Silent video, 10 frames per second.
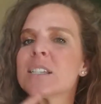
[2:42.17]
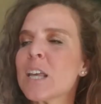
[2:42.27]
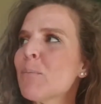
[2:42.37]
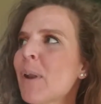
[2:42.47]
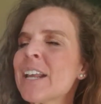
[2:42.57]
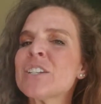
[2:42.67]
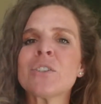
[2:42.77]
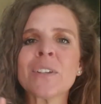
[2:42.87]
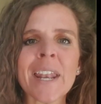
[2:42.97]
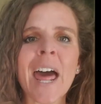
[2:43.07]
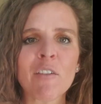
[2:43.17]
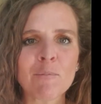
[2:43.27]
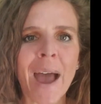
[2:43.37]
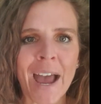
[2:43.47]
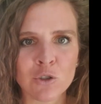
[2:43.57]
Some nights you did
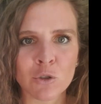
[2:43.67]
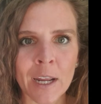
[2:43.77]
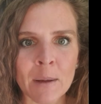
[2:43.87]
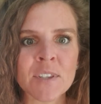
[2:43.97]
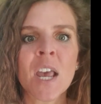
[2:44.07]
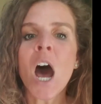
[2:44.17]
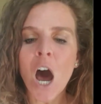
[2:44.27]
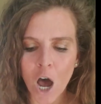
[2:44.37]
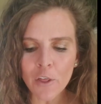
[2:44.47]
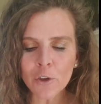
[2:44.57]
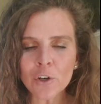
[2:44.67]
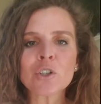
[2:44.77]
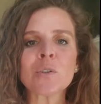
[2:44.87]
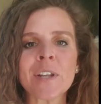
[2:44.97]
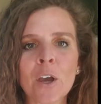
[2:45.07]
have bad dreams,
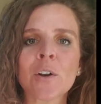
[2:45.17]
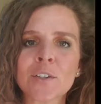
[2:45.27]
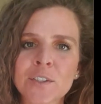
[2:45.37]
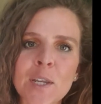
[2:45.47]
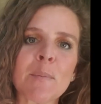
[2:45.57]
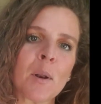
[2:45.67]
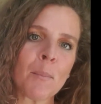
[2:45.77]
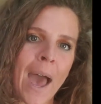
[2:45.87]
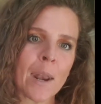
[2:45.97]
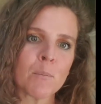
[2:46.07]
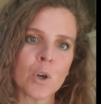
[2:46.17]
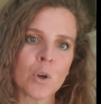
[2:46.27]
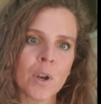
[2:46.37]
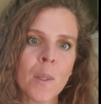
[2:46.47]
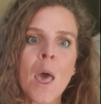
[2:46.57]
others you did go to sleep in a bad
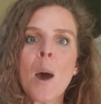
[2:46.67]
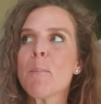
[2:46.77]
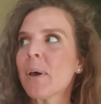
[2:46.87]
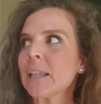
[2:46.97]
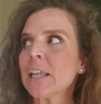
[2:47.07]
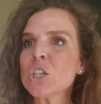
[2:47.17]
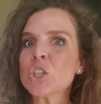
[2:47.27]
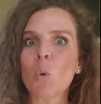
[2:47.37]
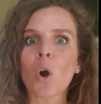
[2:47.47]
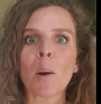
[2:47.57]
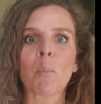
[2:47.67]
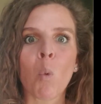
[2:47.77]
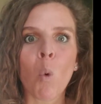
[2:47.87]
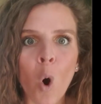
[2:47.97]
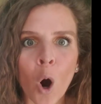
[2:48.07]
mood, but at least you woke up
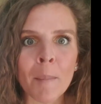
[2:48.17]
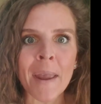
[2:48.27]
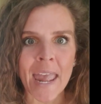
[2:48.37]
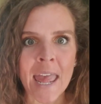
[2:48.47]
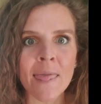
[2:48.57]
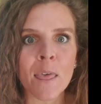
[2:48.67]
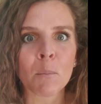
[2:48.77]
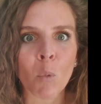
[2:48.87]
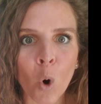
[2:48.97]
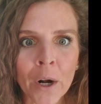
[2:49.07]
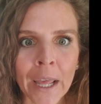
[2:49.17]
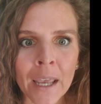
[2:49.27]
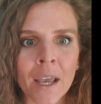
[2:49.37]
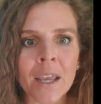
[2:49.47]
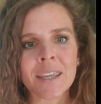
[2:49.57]
warm in the morning.
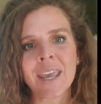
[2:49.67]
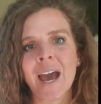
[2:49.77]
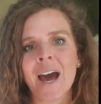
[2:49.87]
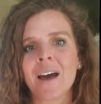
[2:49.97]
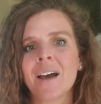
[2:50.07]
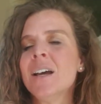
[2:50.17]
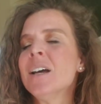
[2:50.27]
Yeah,